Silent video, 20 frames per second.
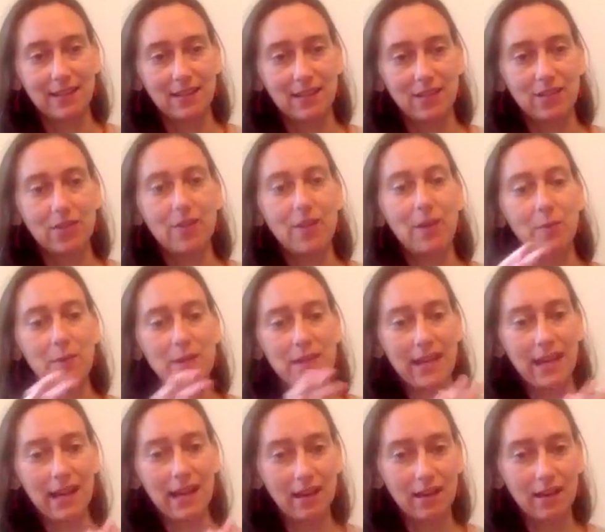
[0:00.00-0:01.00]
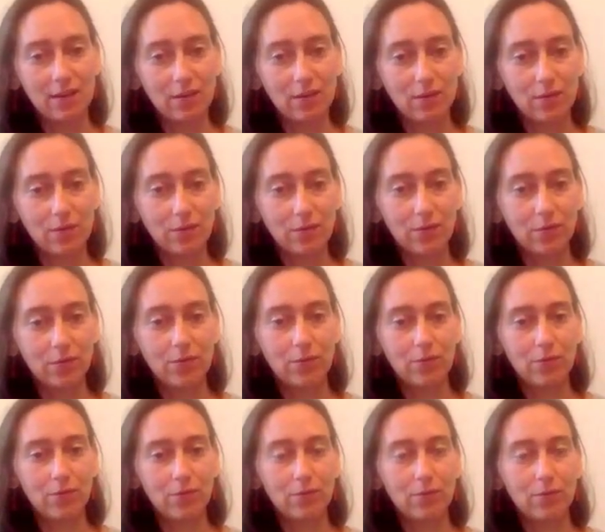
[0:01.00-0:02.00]
so that we can
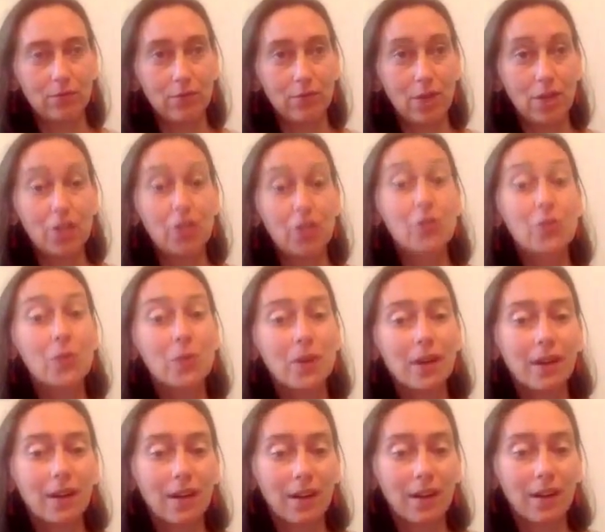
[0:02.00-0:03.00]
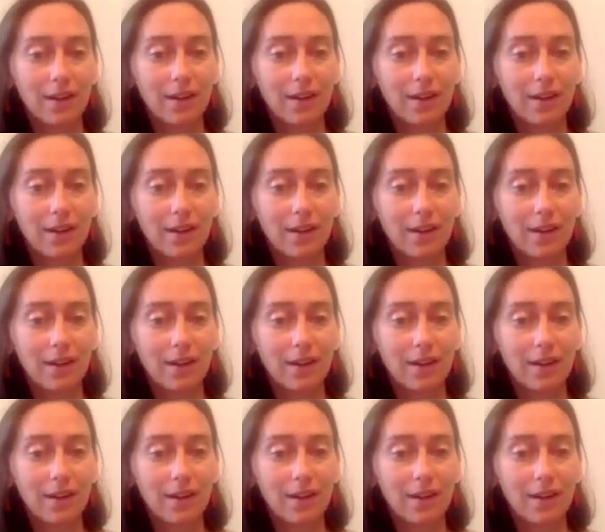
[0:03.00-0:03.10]
assure